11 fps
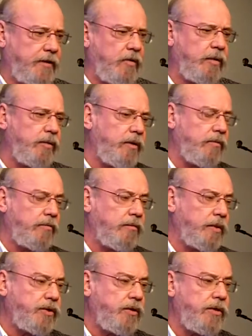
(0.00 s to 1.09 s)
So when we were
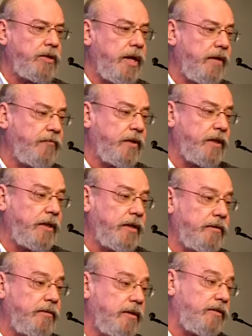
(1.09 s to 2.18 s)
missionaries in
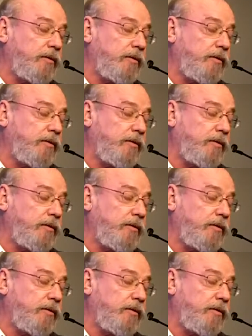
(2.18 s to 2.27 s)
Africa, you know,